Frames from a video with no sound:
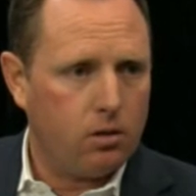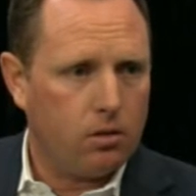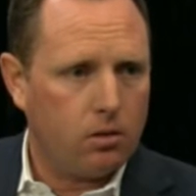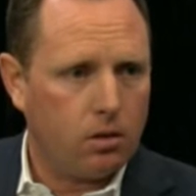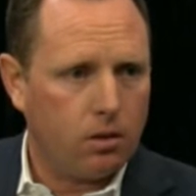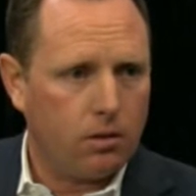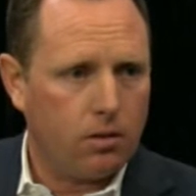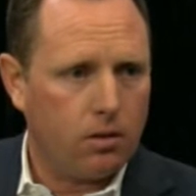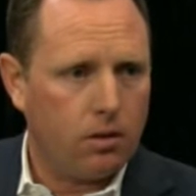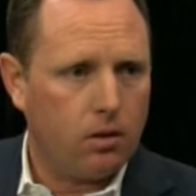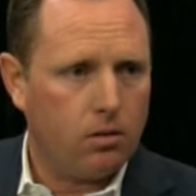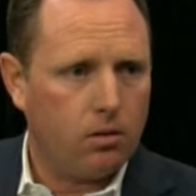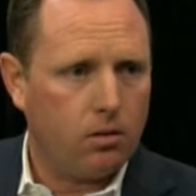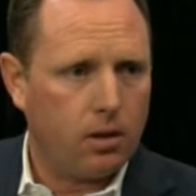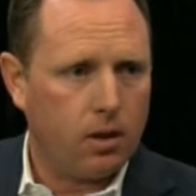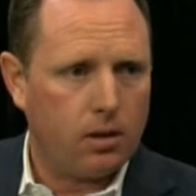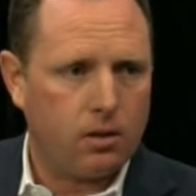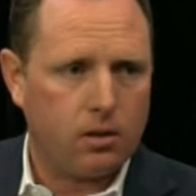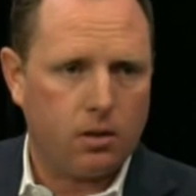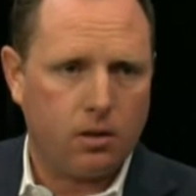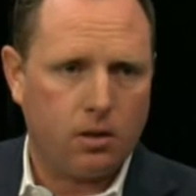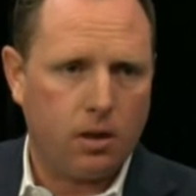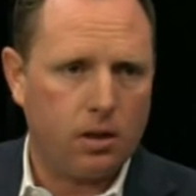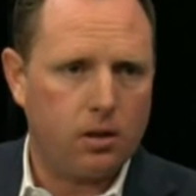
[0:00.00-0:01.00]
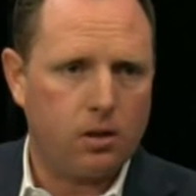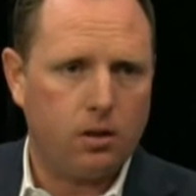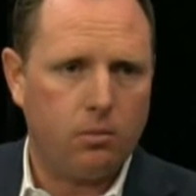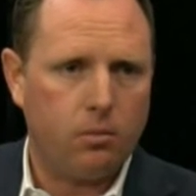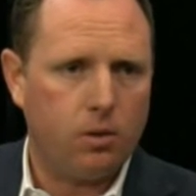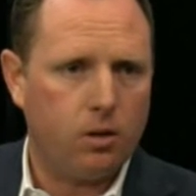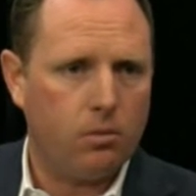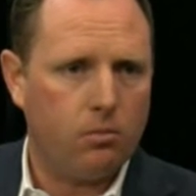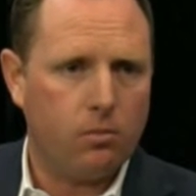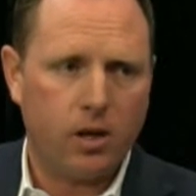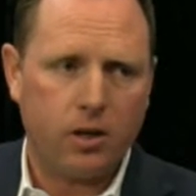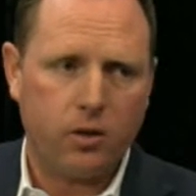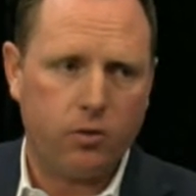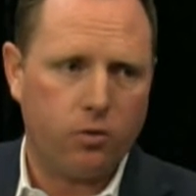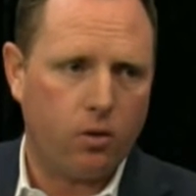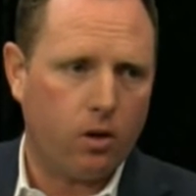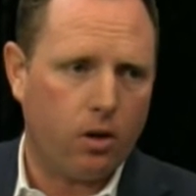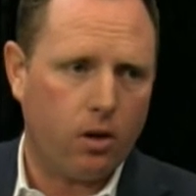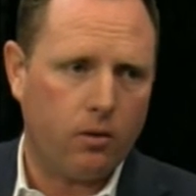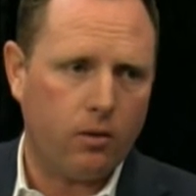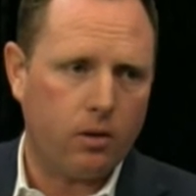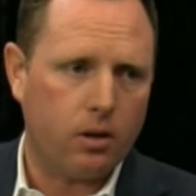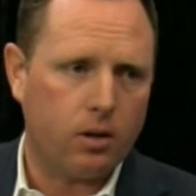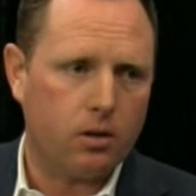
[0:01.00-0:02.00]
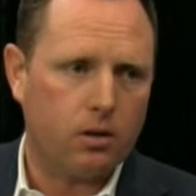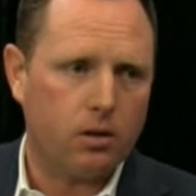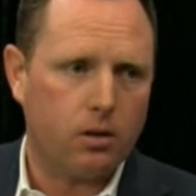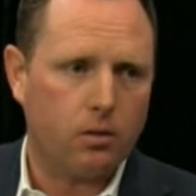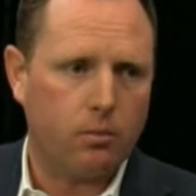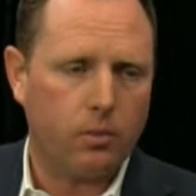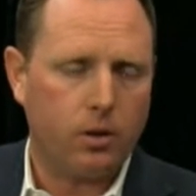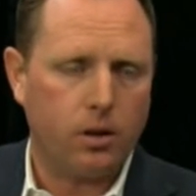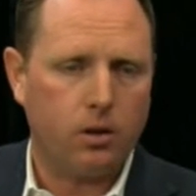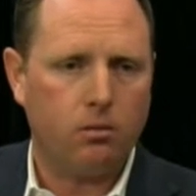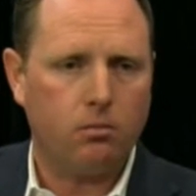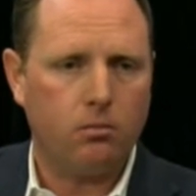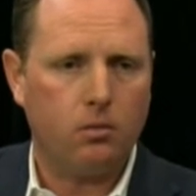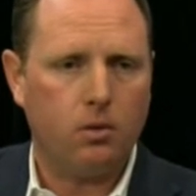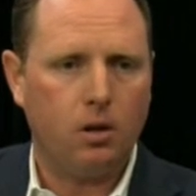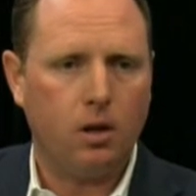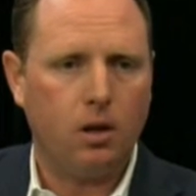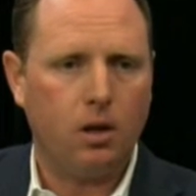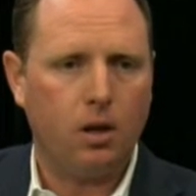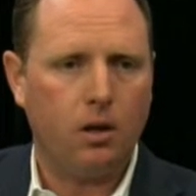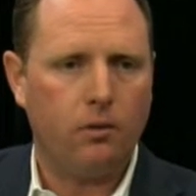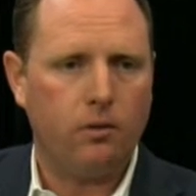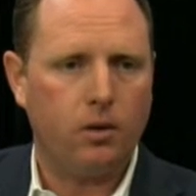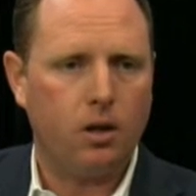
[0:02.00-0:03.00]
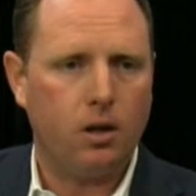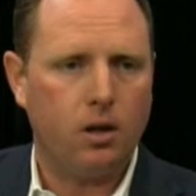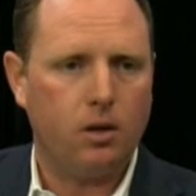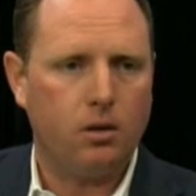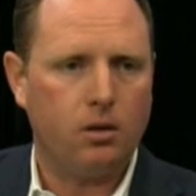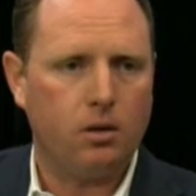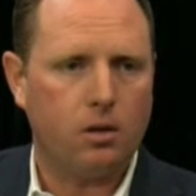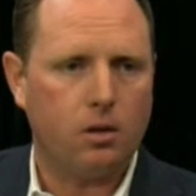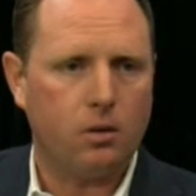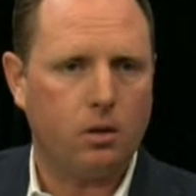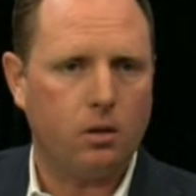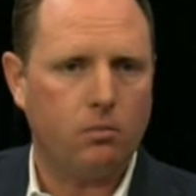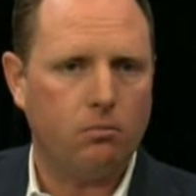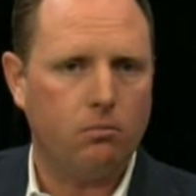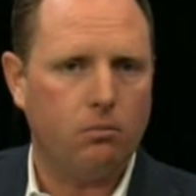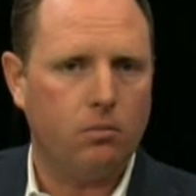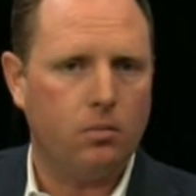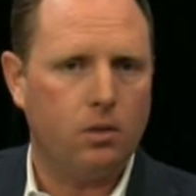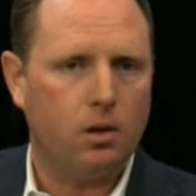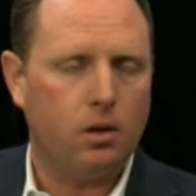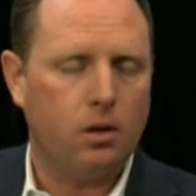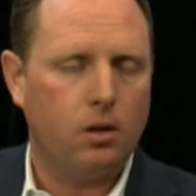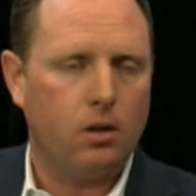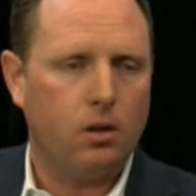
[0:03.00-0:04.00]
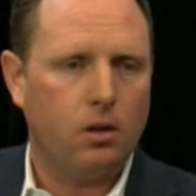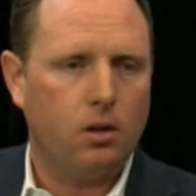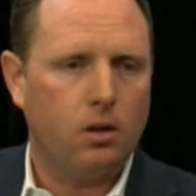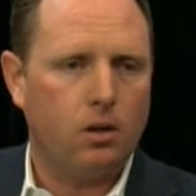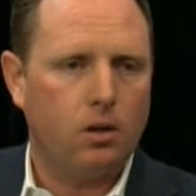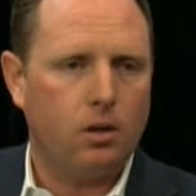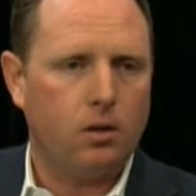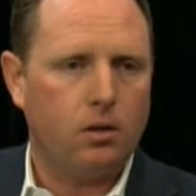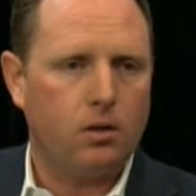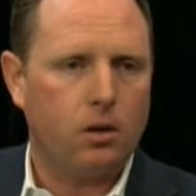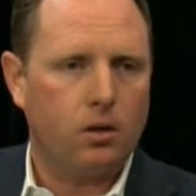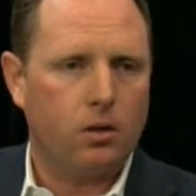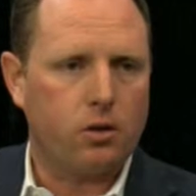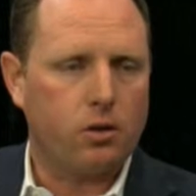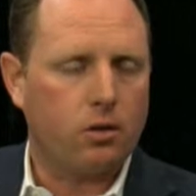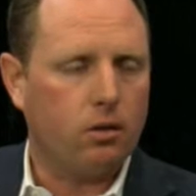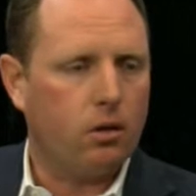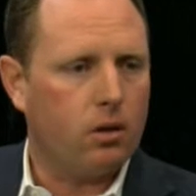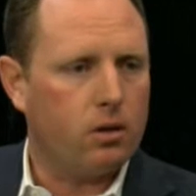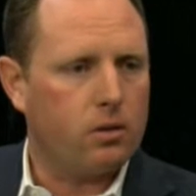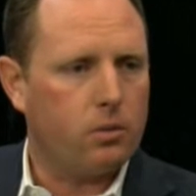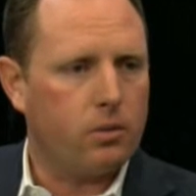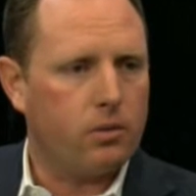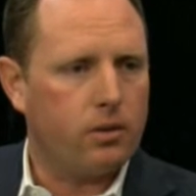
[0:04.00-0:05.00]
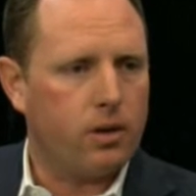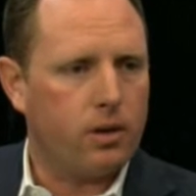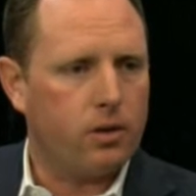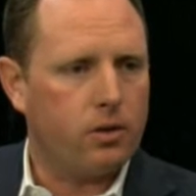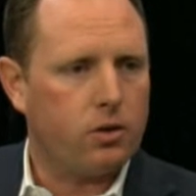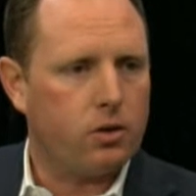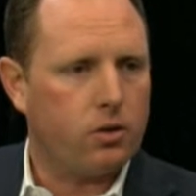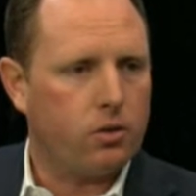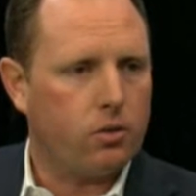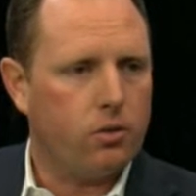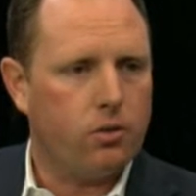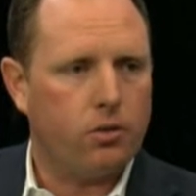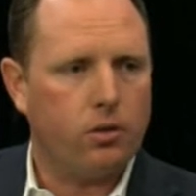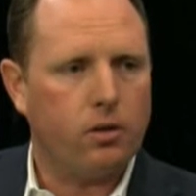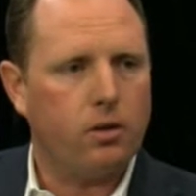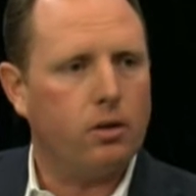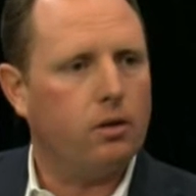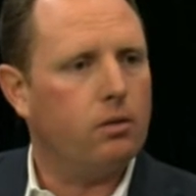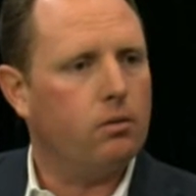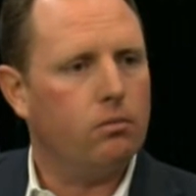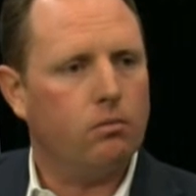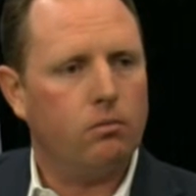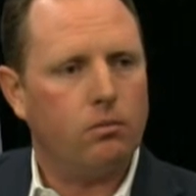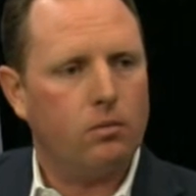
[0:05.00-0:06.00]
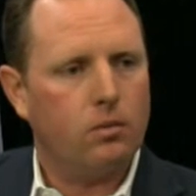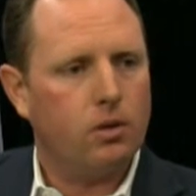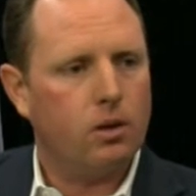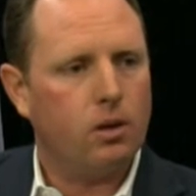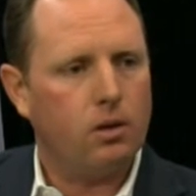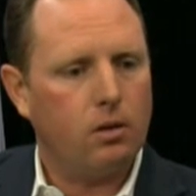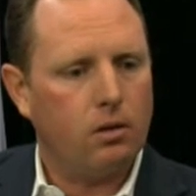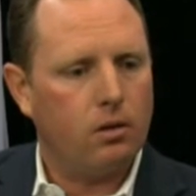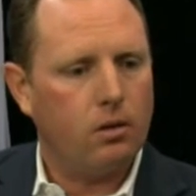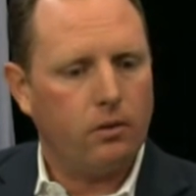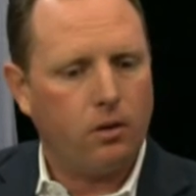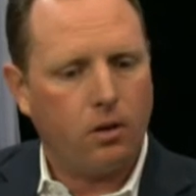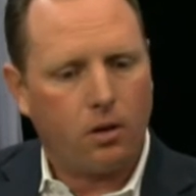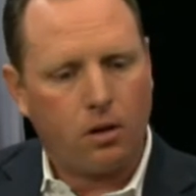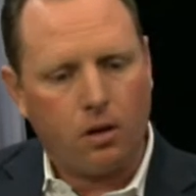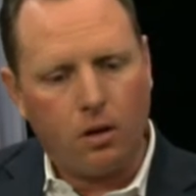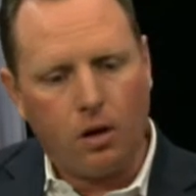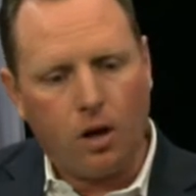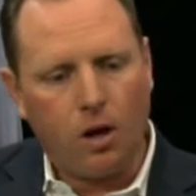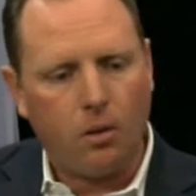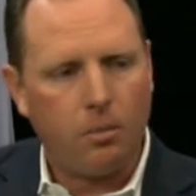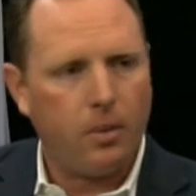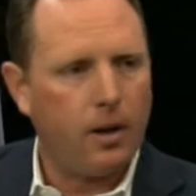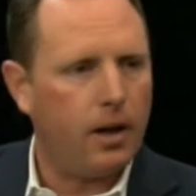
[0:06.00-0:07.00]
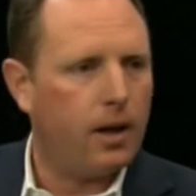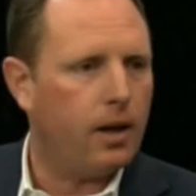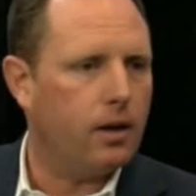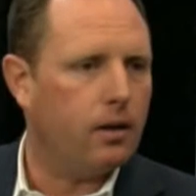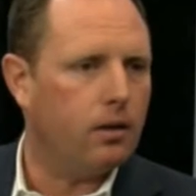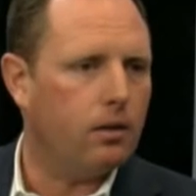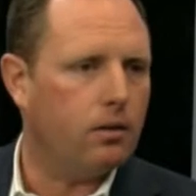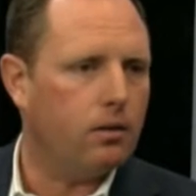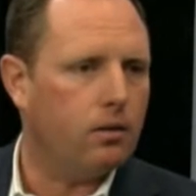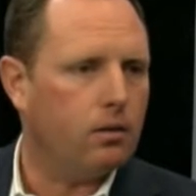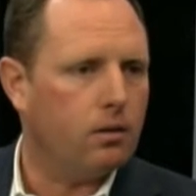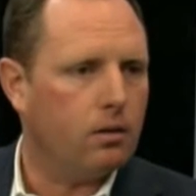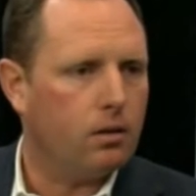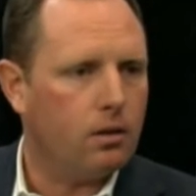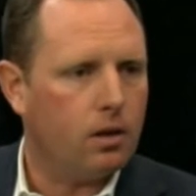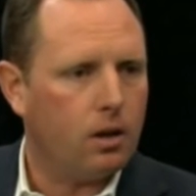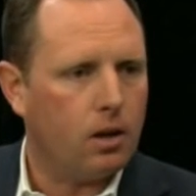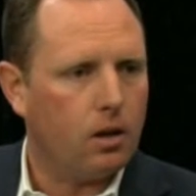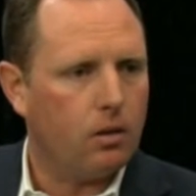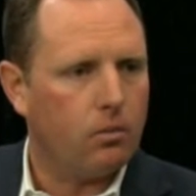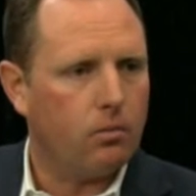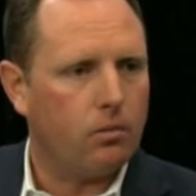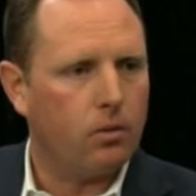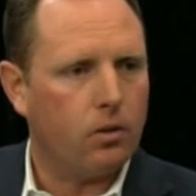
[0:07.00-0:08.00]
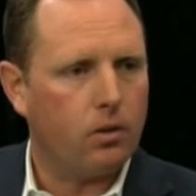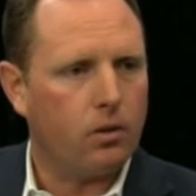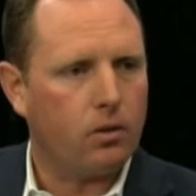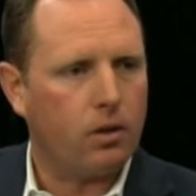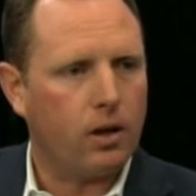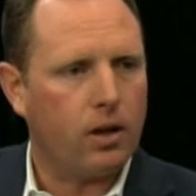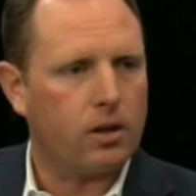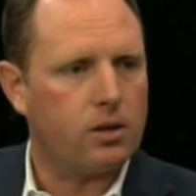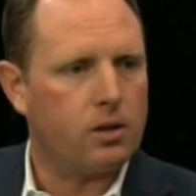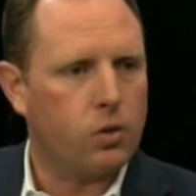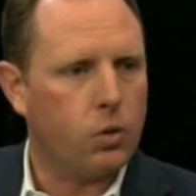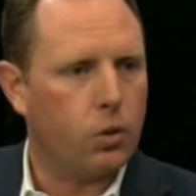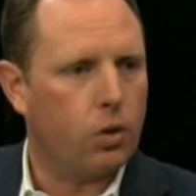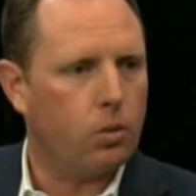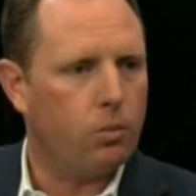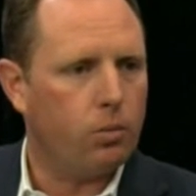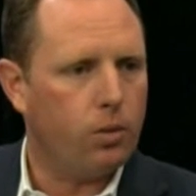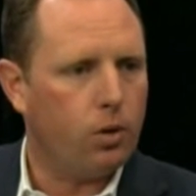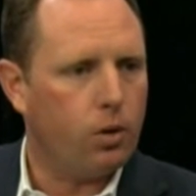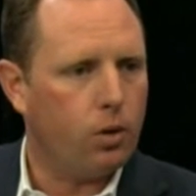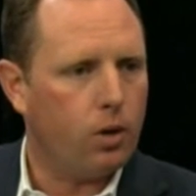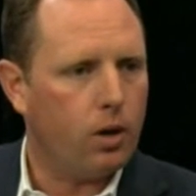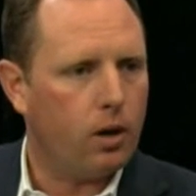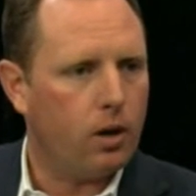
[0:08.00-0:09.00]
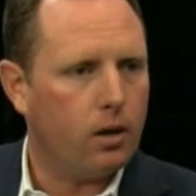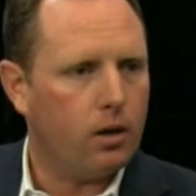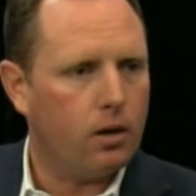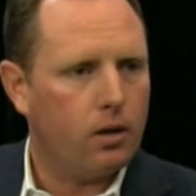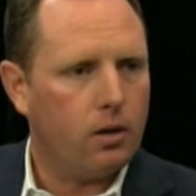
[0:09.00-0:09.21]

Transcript: I think that's going to be the main driver. I mean, you're going to have kids who are socialising with other children, and they've got an iPad or they've got access to a computer,